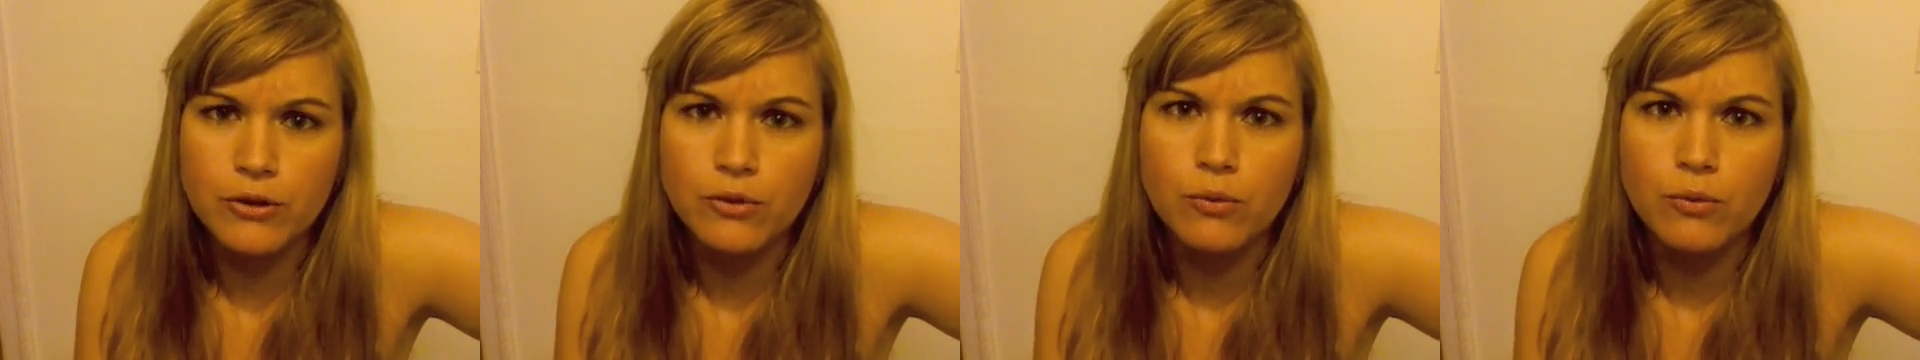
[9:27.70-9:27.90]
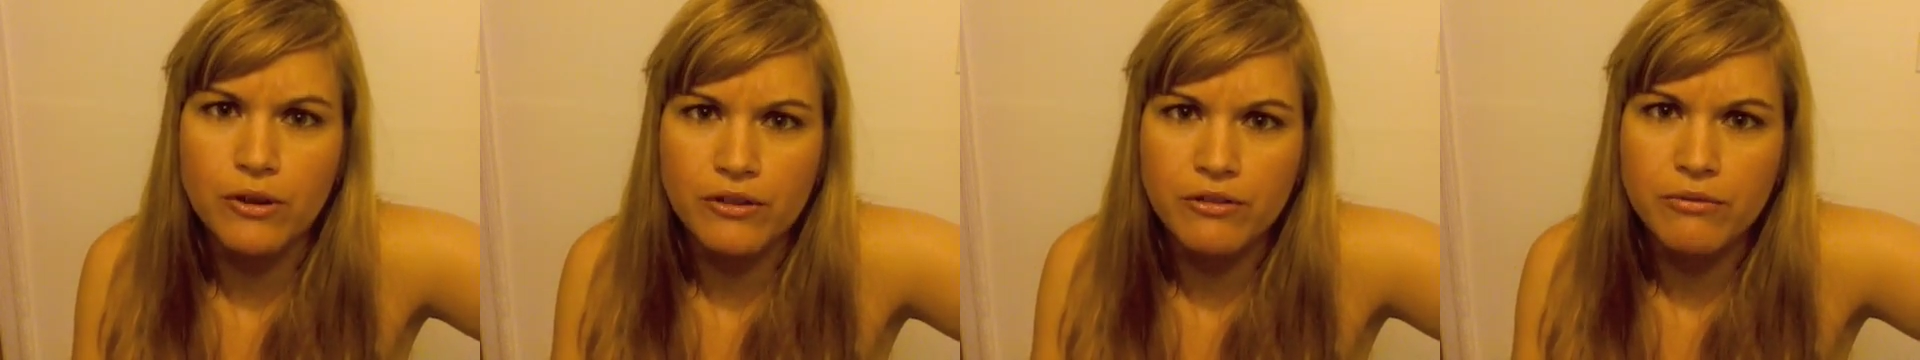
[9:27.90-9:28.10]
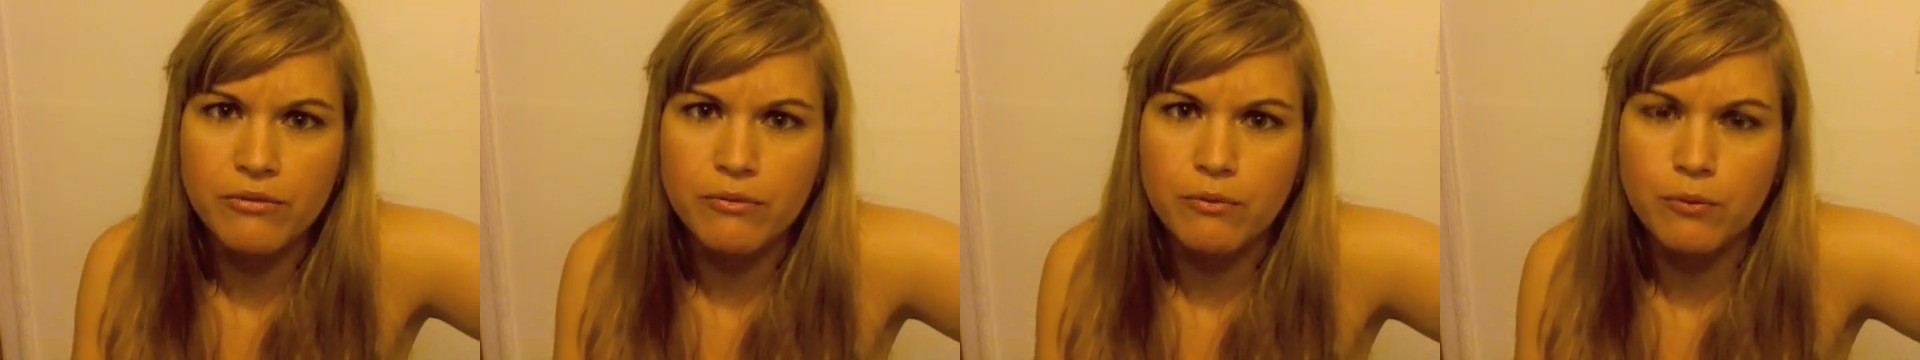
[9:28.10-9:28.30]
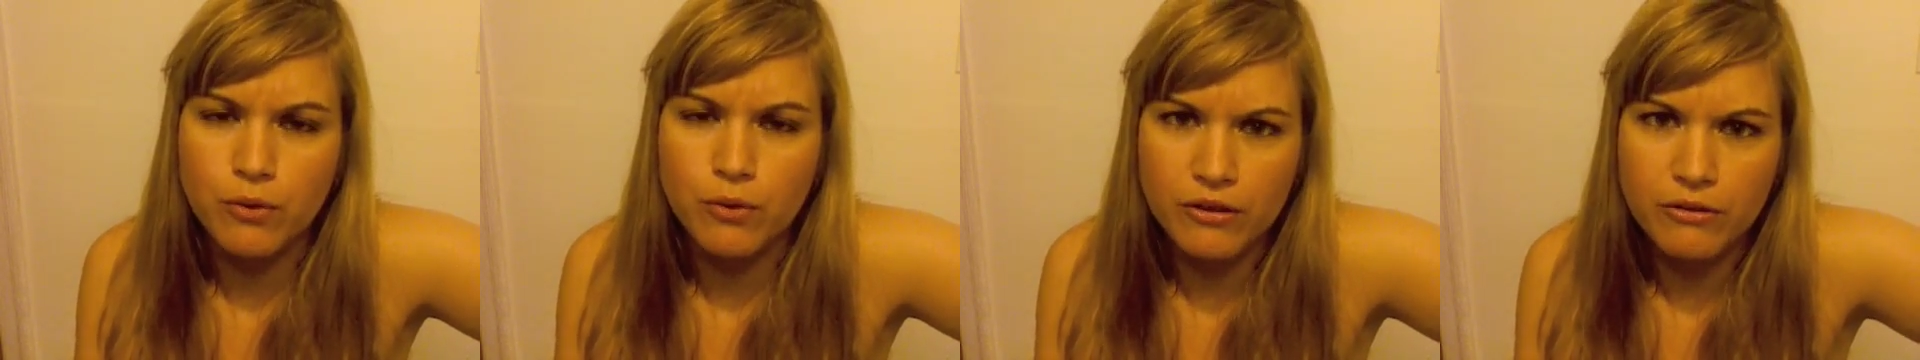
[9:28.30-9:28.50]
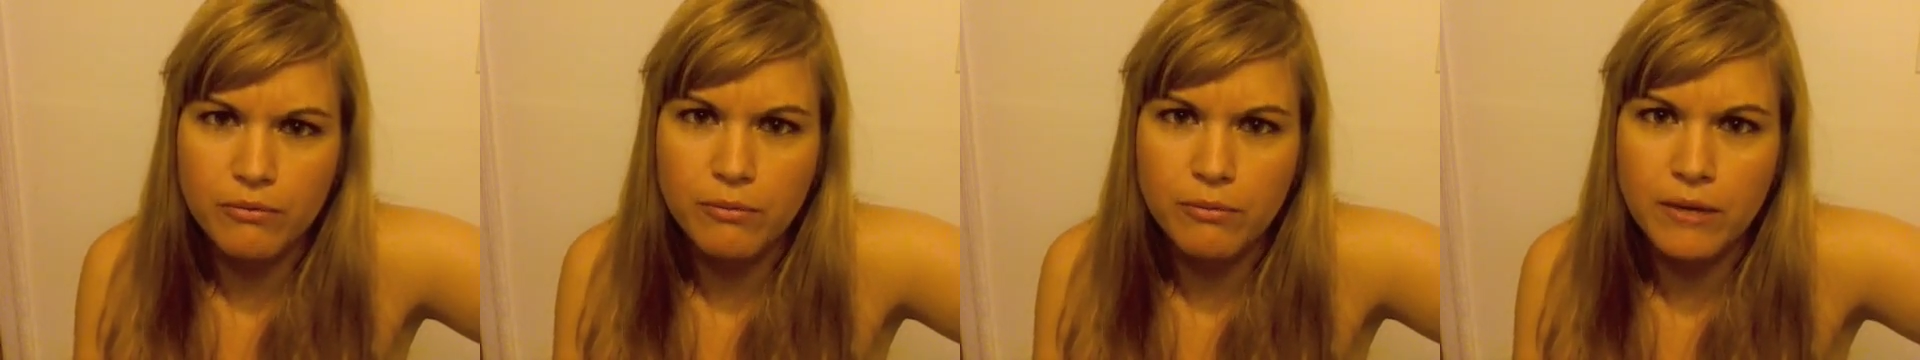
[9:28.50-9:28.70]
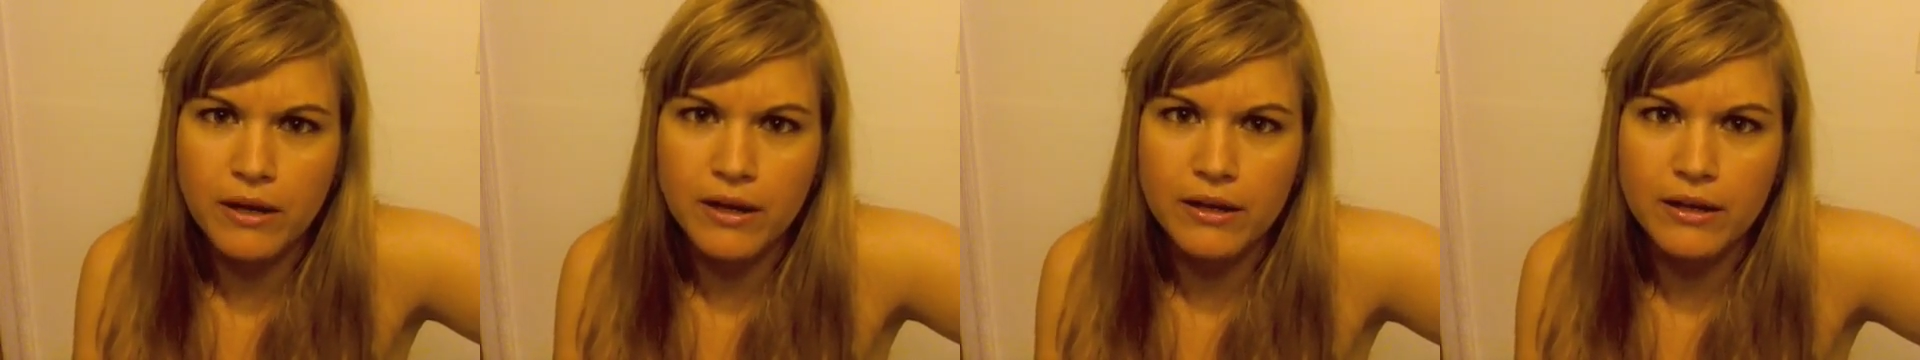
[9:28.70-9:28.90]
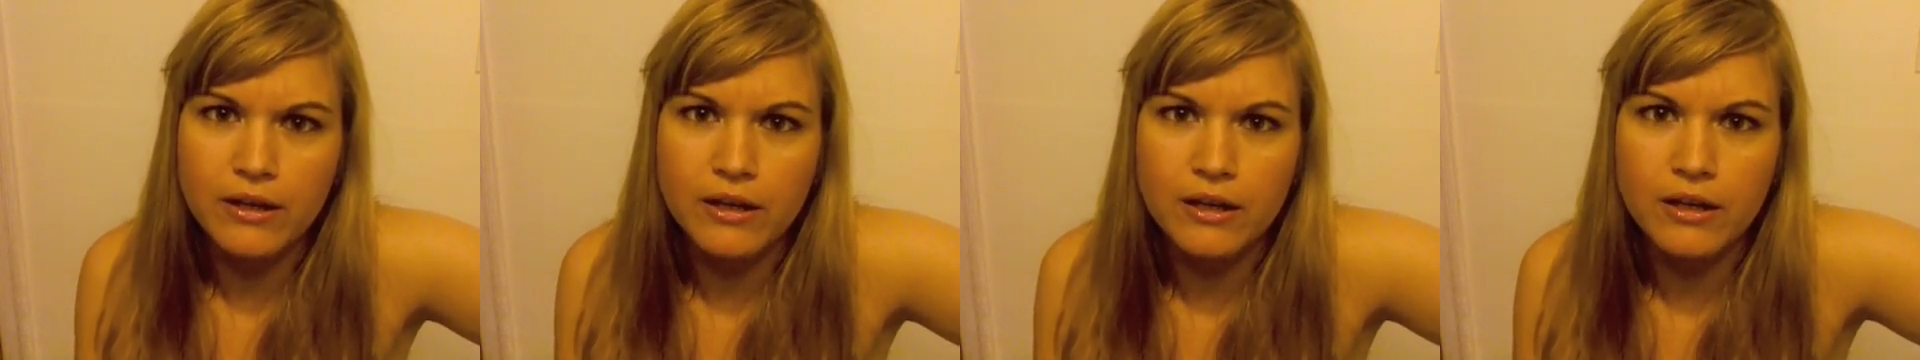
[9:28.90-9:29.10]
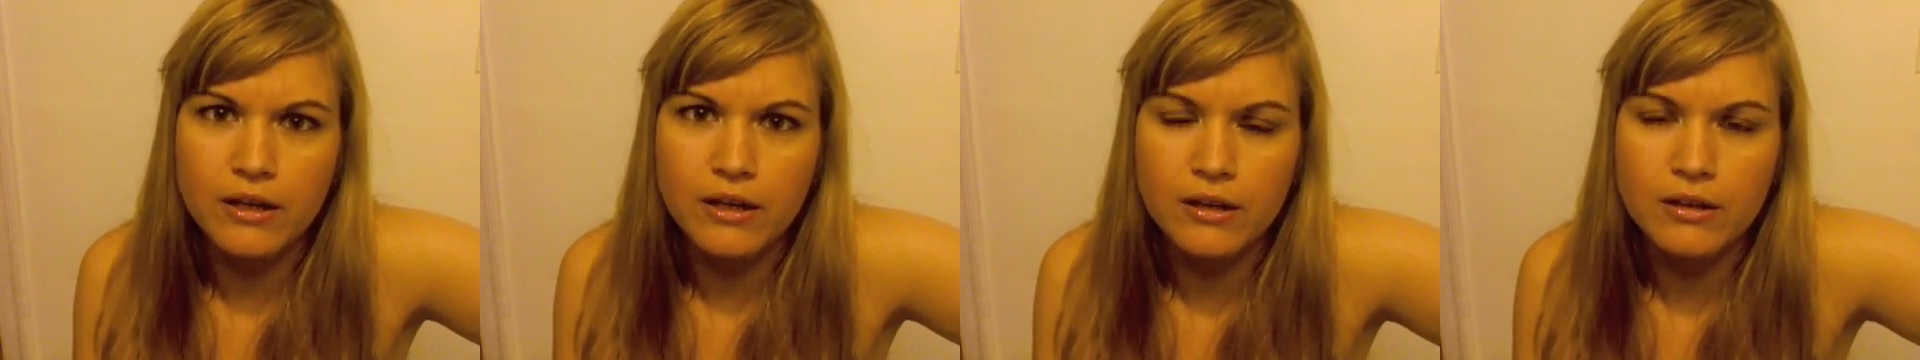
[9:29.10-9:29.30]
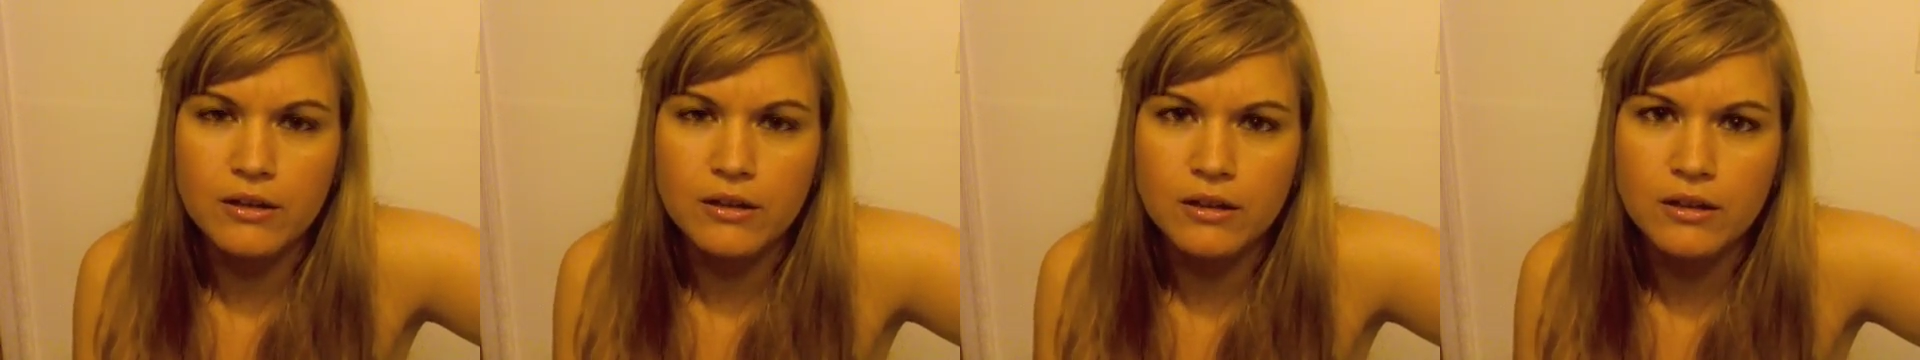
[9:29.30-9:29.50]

With my